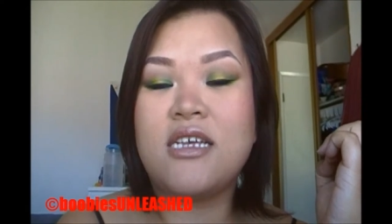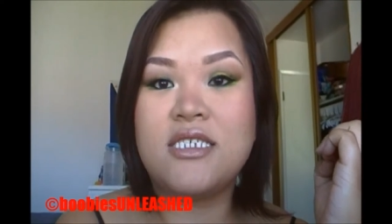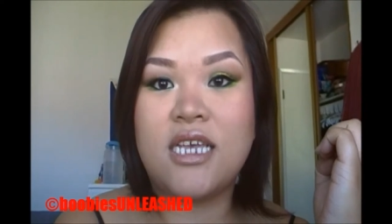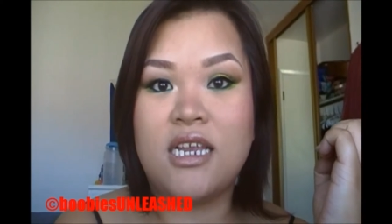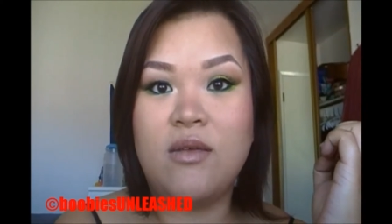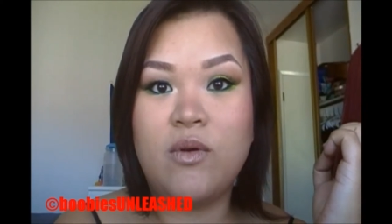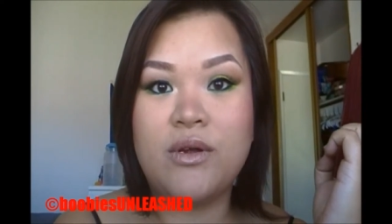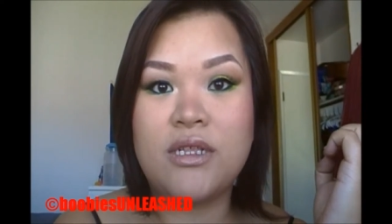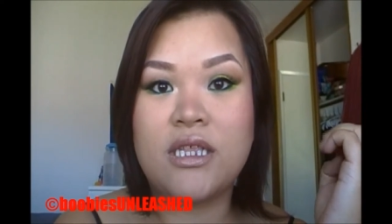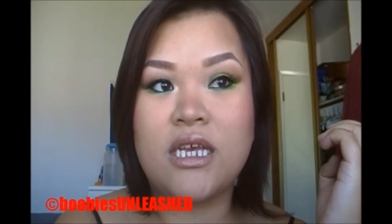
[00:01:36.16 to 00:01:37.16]
us
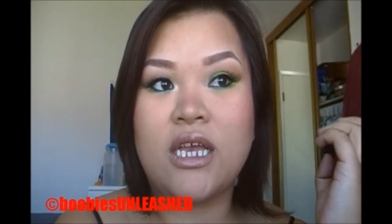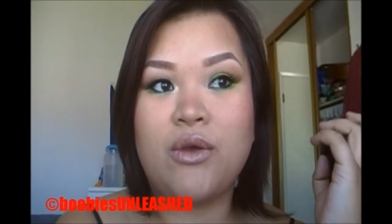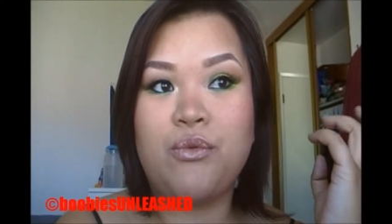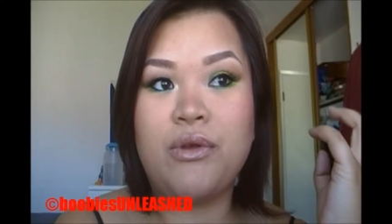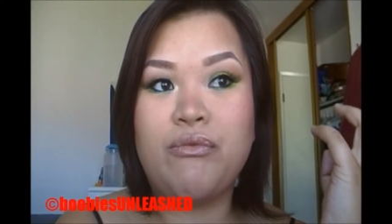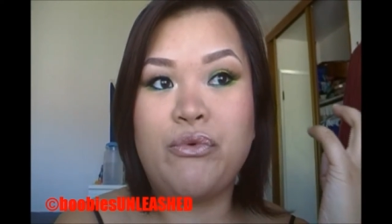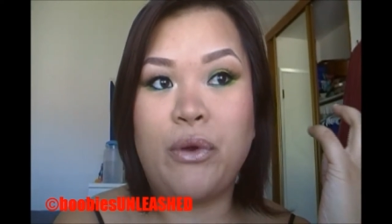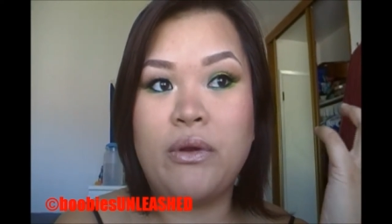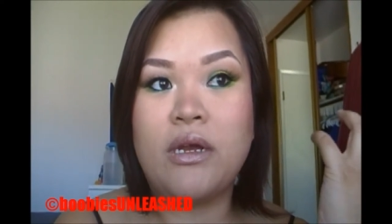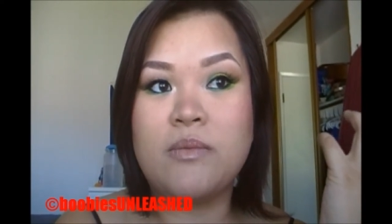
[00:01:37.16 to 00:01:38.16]
anymore. Like, we've
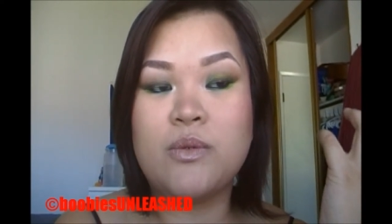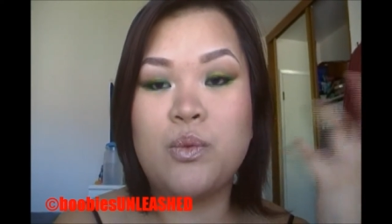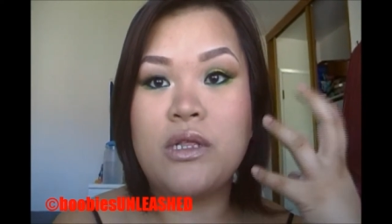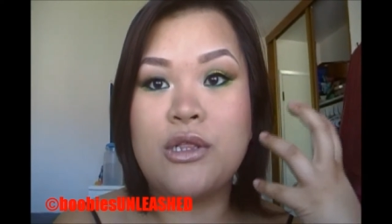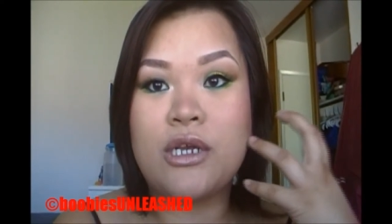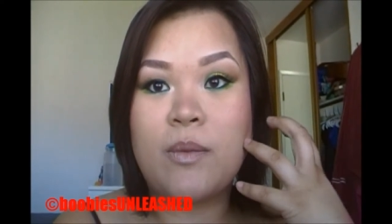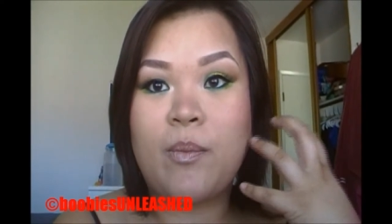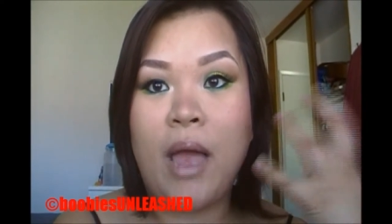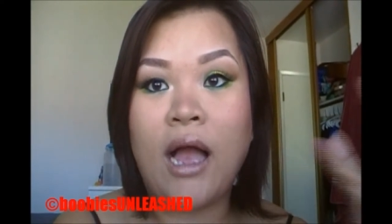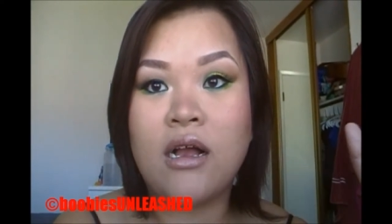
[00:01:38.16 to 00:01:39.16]
grown up, we look
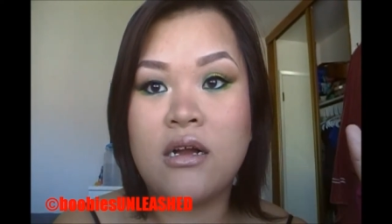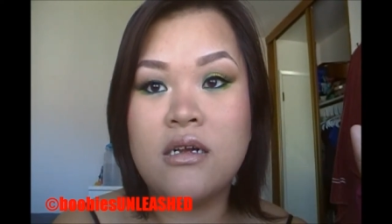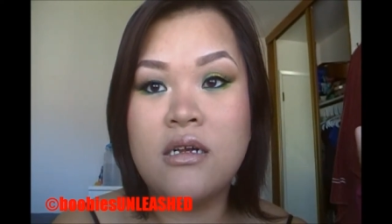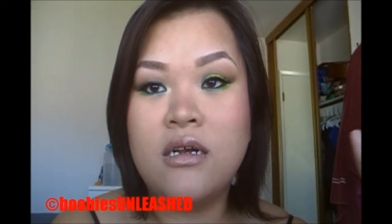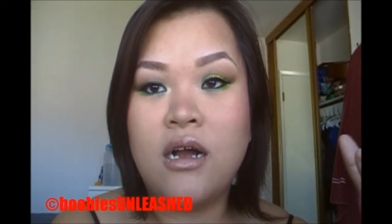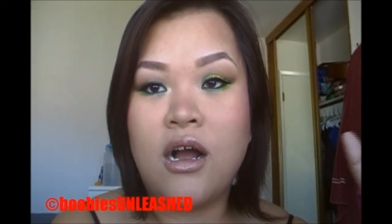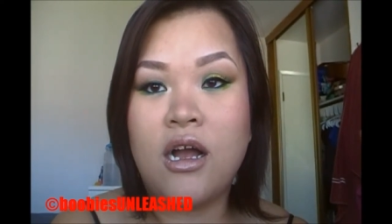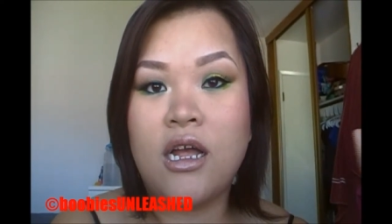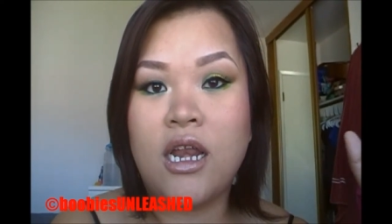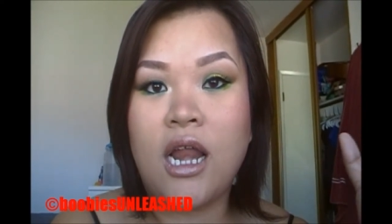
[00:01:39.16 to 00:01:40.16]
back
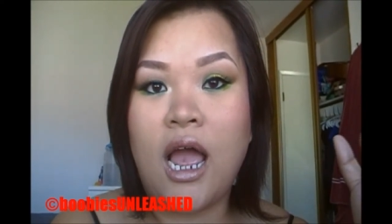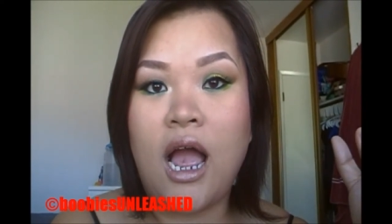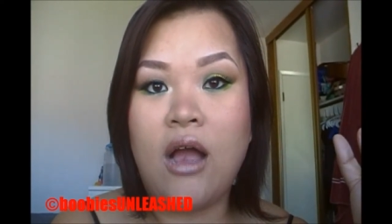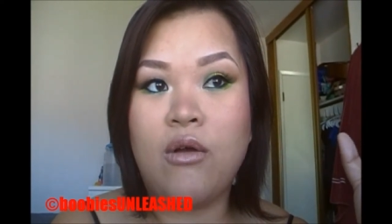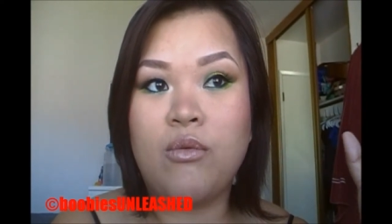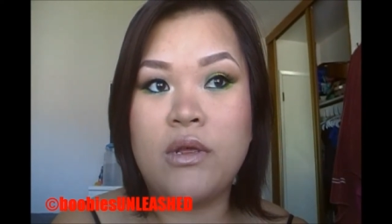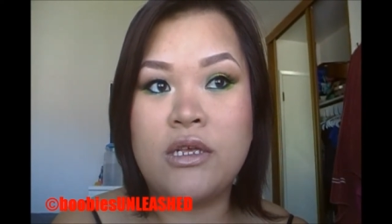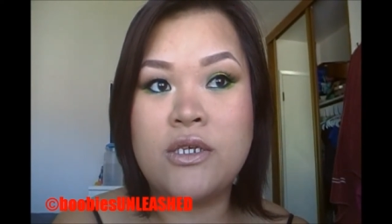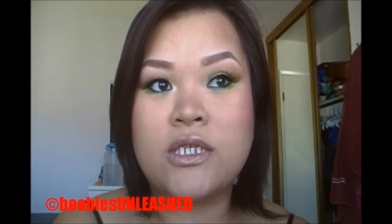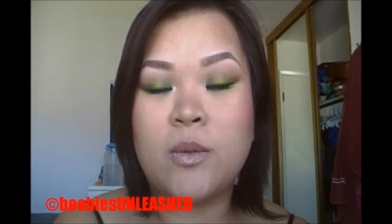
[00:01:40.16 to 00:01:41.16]
on how we
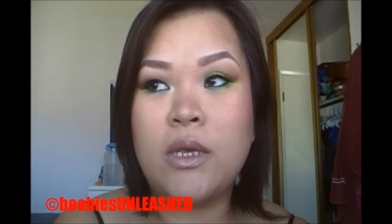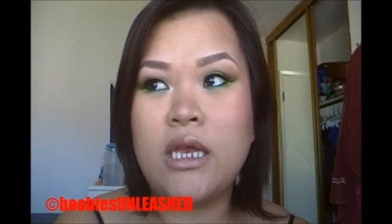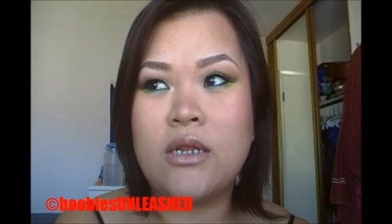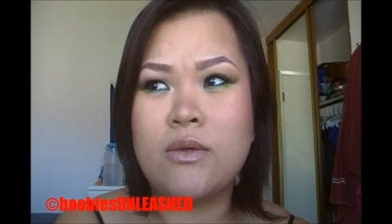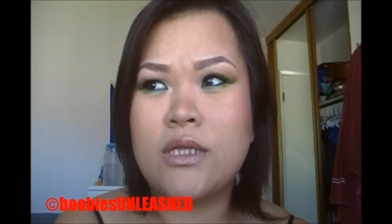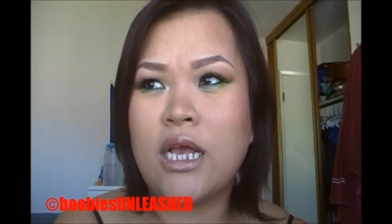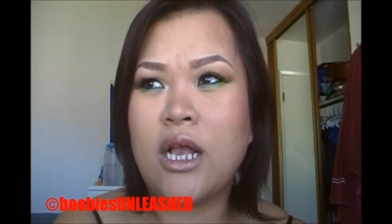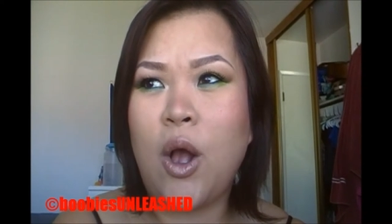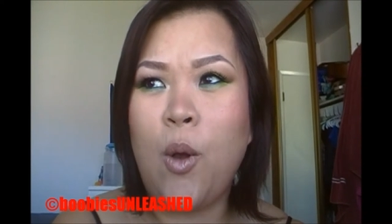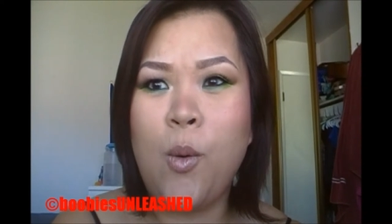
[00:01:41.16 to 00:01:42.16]
used to be and we are
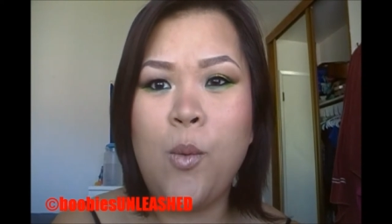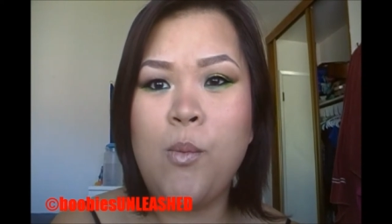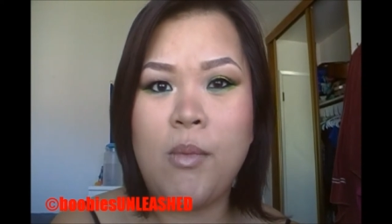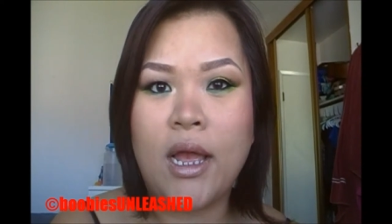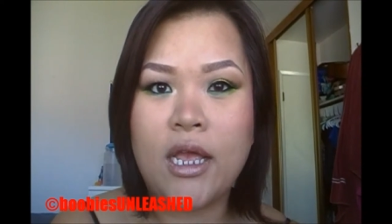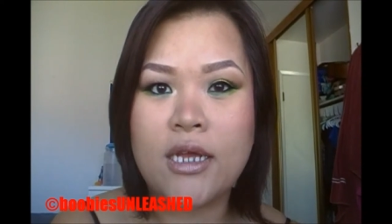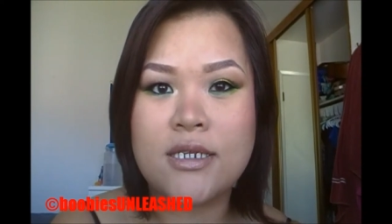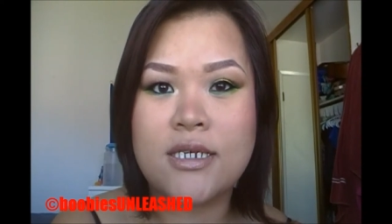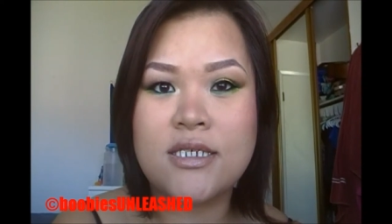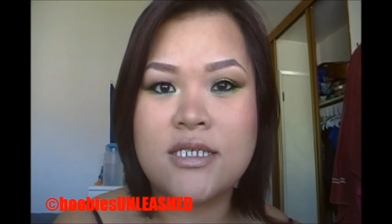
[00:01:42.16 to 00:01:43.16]
like, oh my
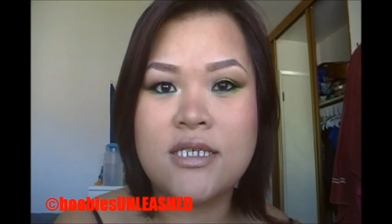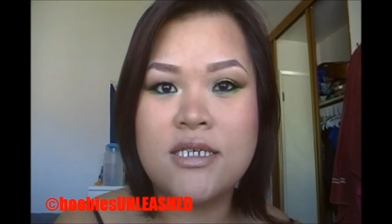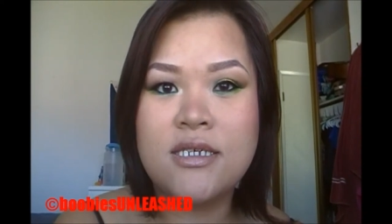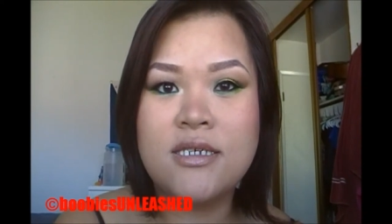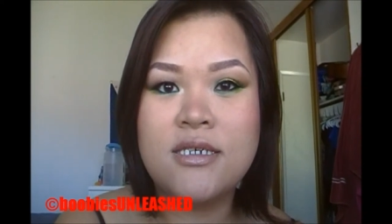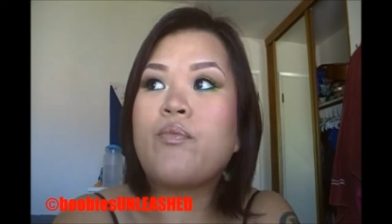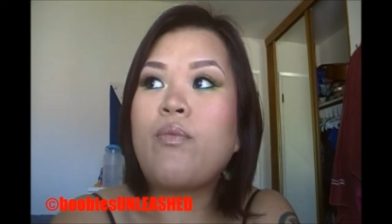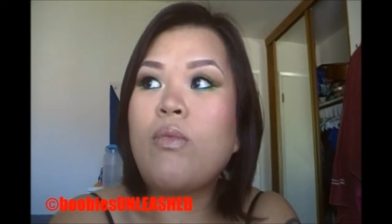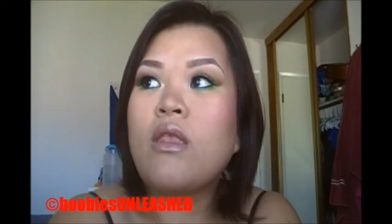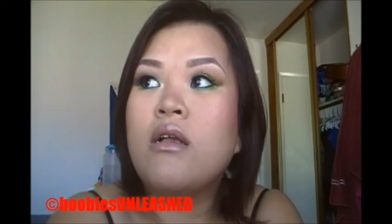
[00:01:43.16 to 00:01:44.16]
goodness.
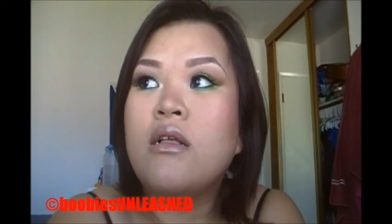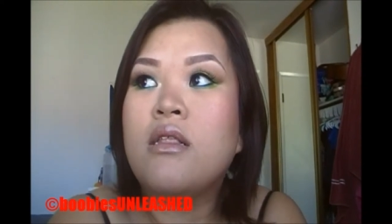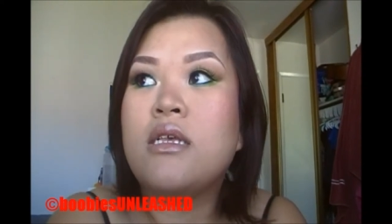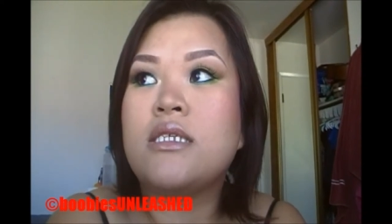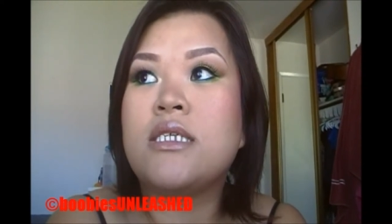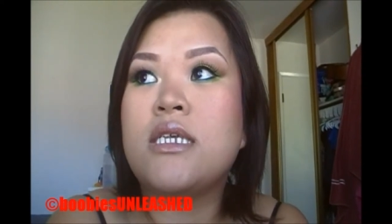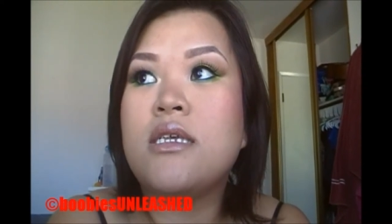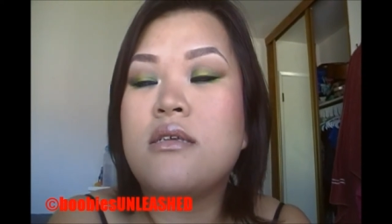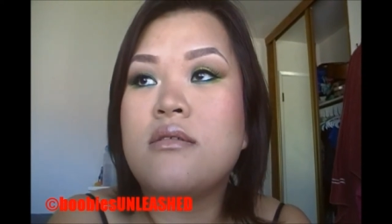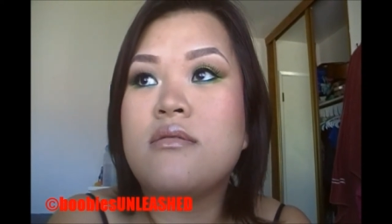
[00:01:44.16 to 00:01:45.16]
Let's
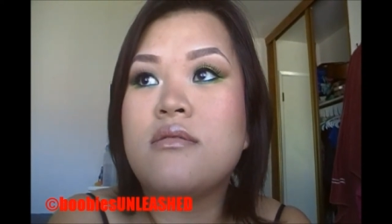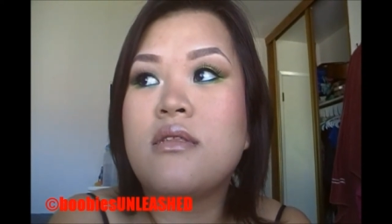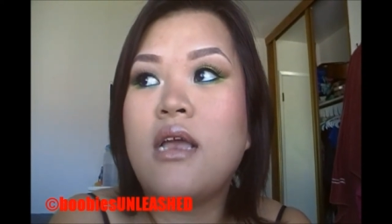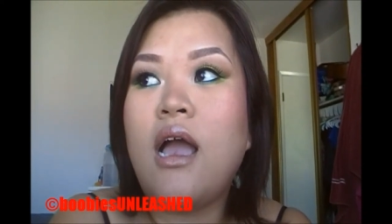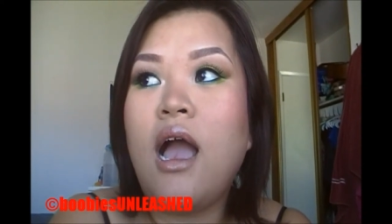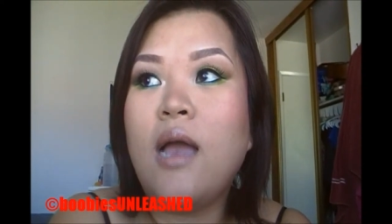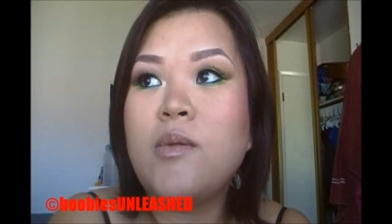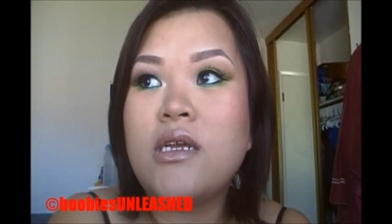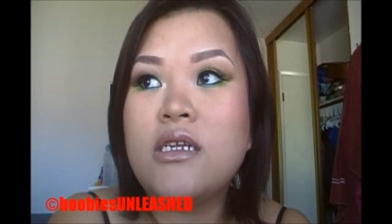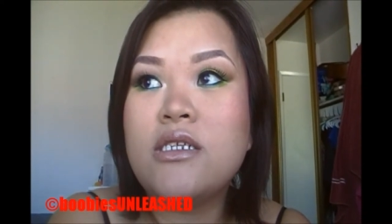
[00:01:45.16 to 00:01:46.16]
see.
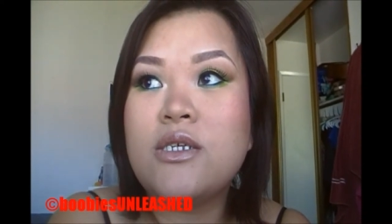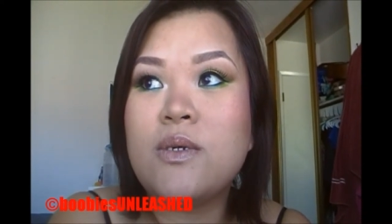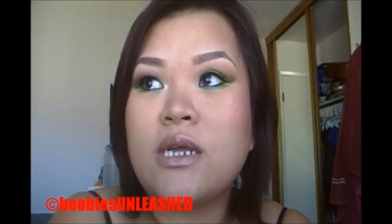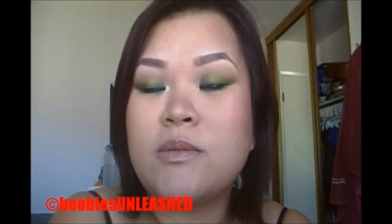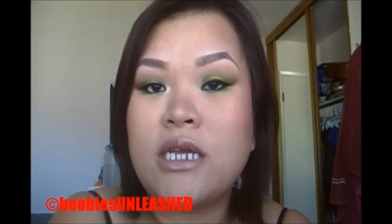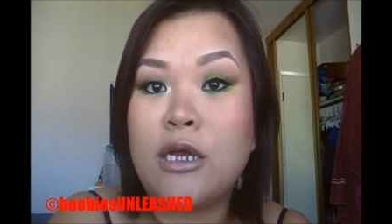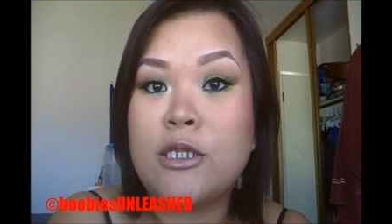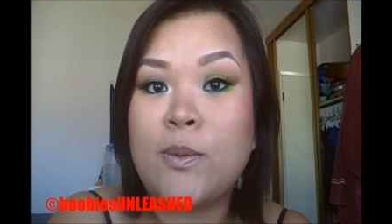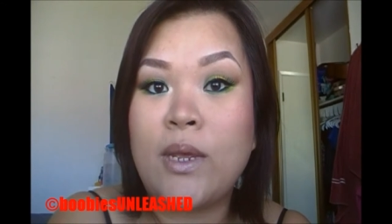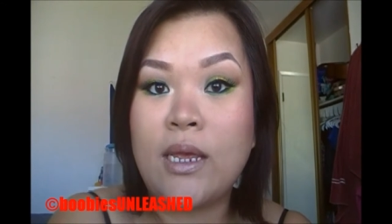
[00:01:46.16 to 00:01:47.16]
I'm not gonna do an update
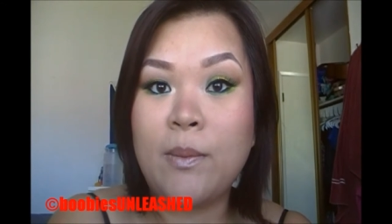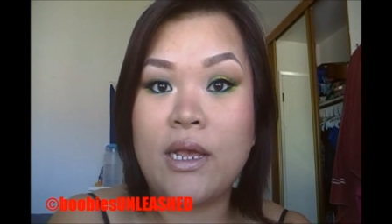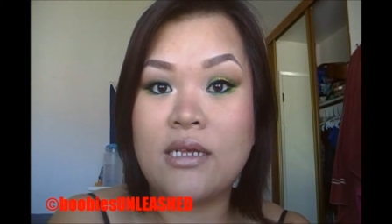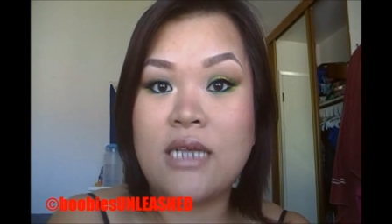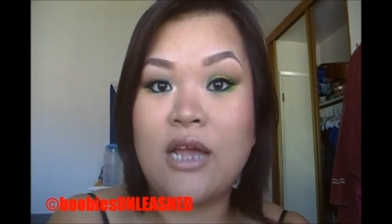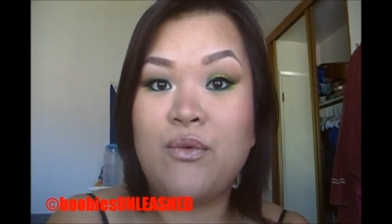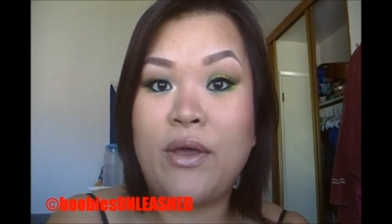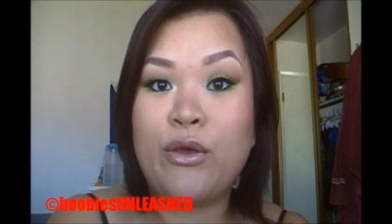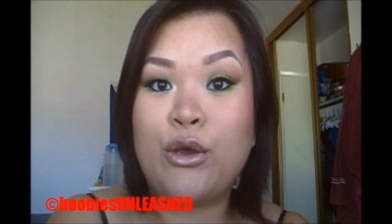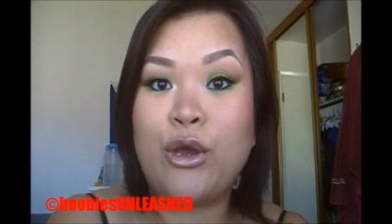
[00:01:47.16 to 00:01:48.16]
on Twee because I'd
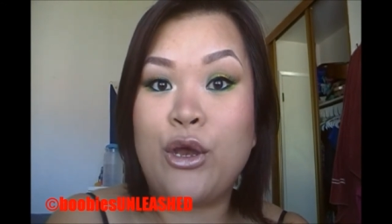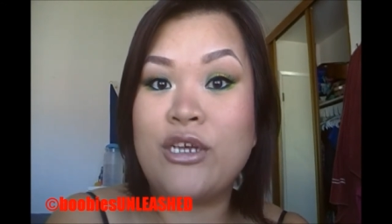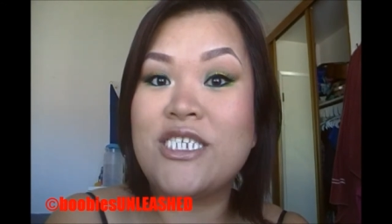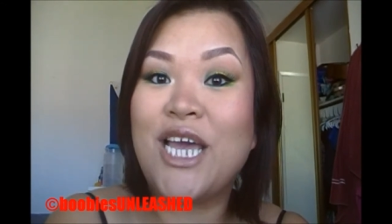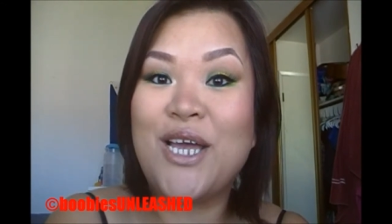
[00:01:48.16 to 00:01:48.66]
rather her